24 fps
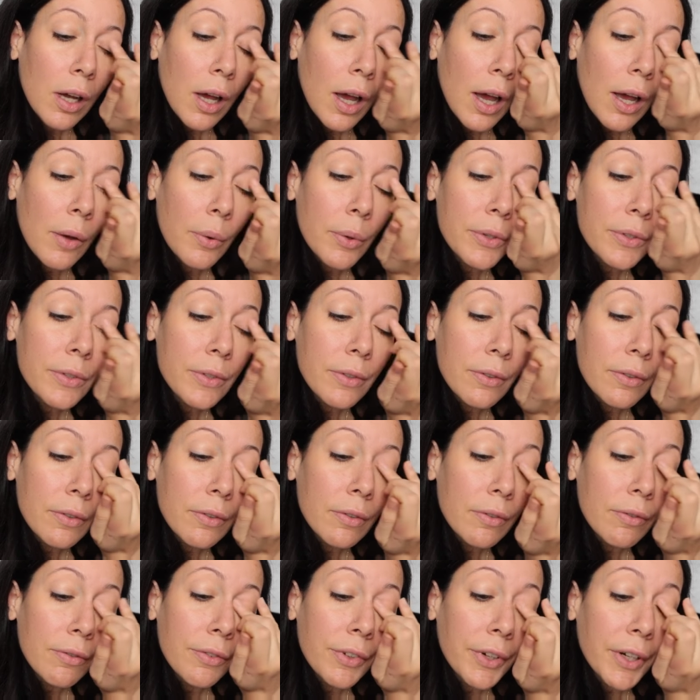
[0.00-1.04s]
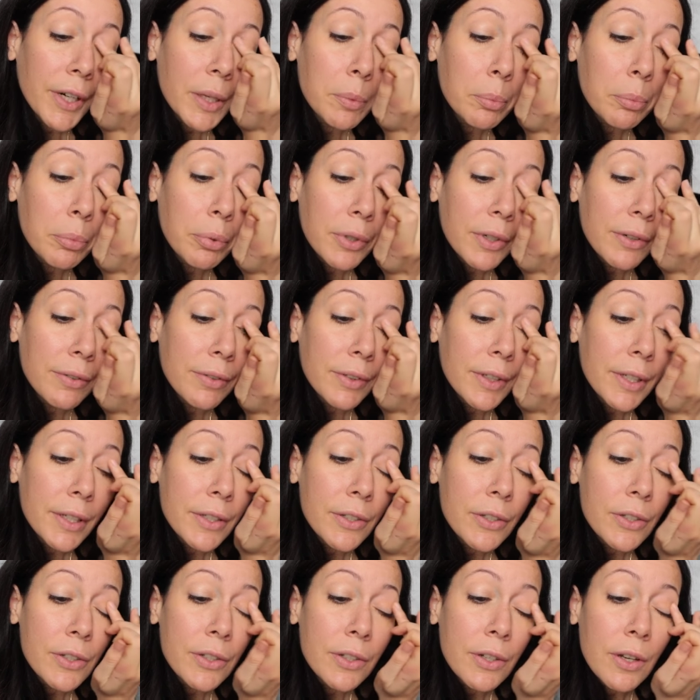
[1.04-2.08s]
I was very
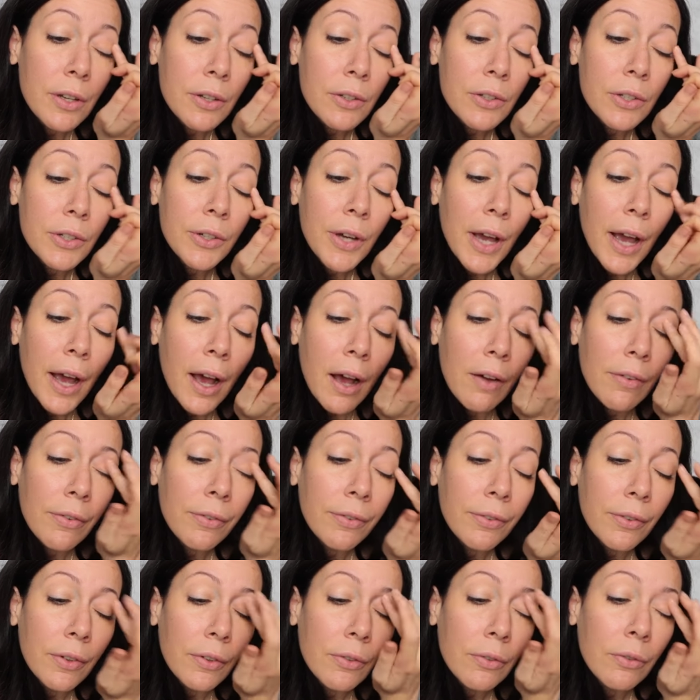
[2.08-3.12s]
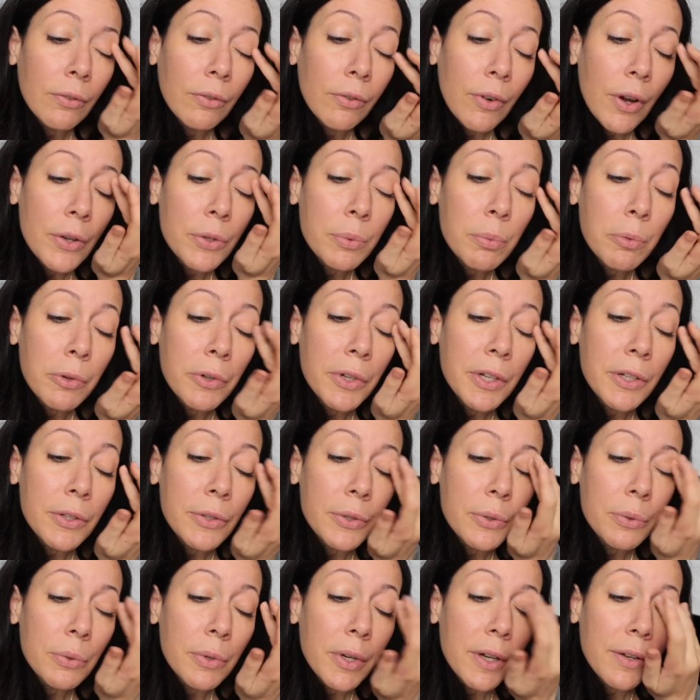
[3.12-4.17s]
privileged to have Rosemary
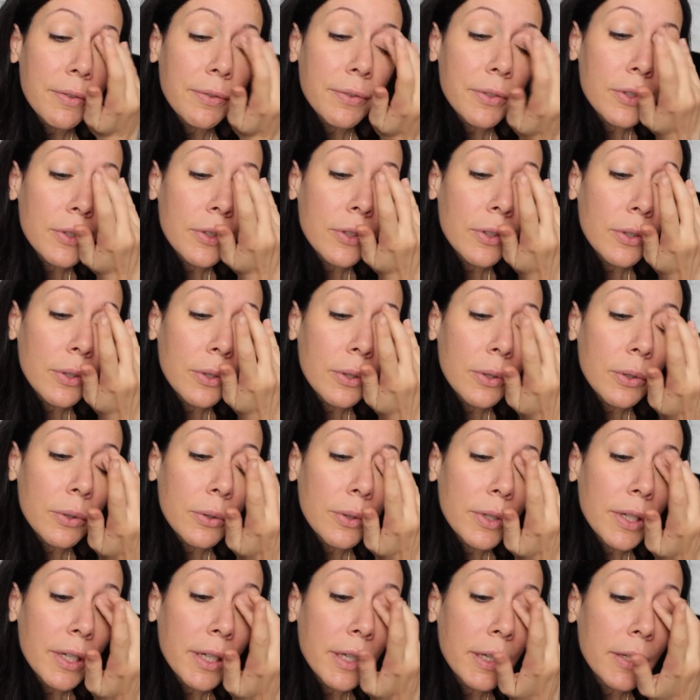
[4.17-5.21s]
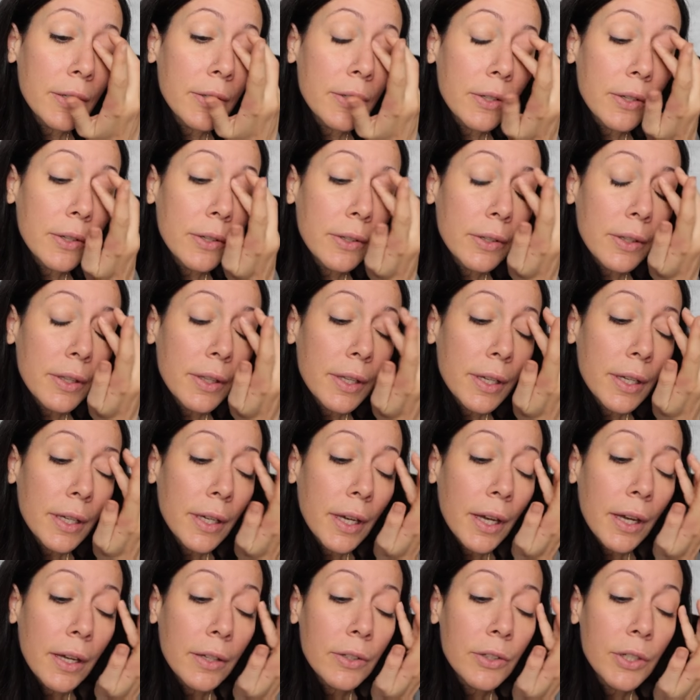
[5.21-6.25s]
Swift, who is
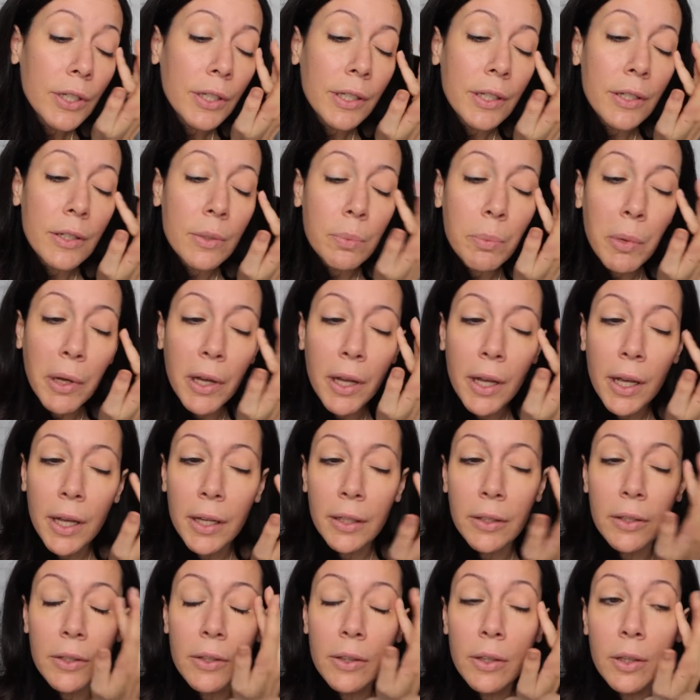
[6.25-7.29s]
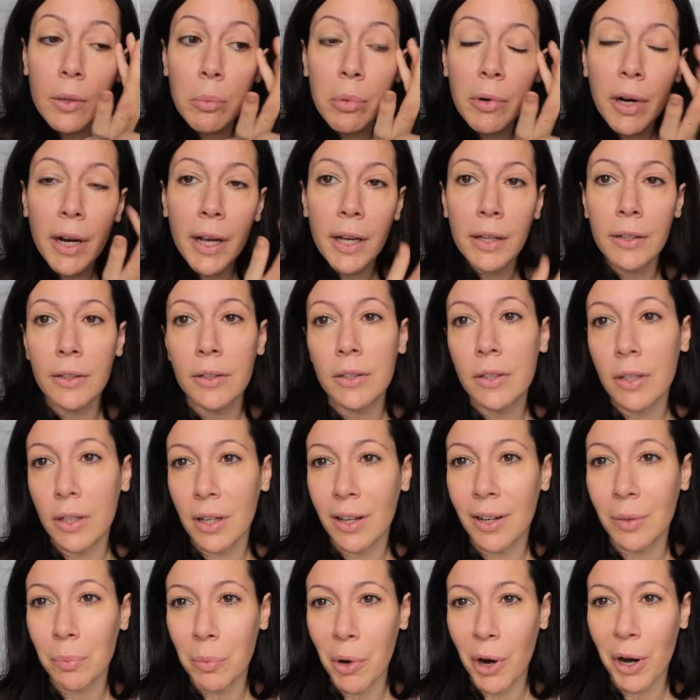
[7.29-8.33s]
the genius behind the brand
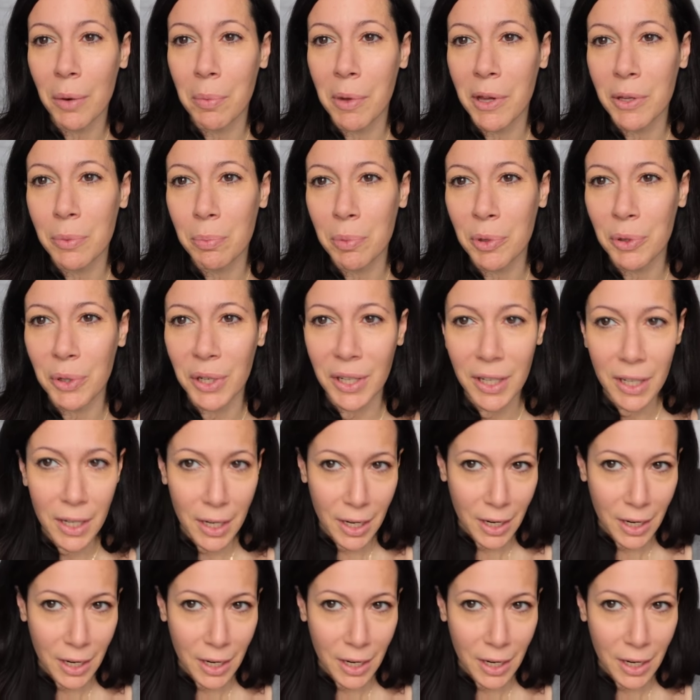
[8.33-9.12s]
RMS Beauty.